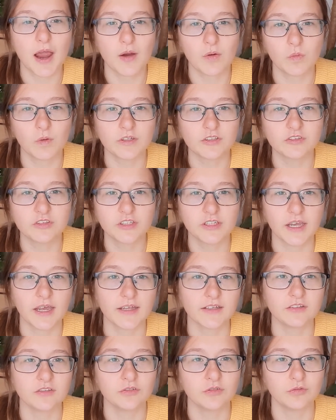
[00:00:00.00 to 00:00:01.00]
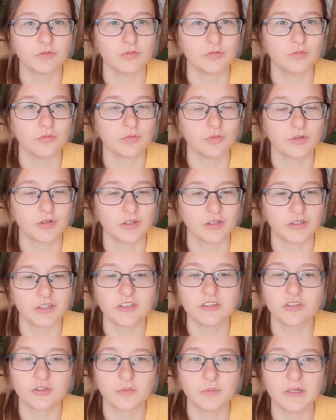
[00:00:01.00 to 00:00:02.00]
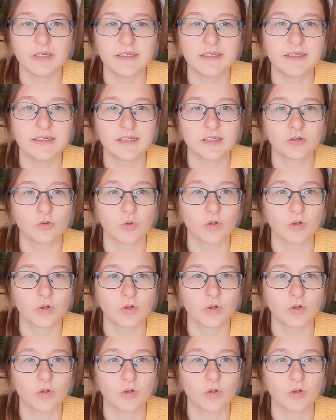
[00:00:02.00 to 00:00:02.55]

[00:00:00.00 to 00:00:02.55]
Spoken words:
I want to get to intermediate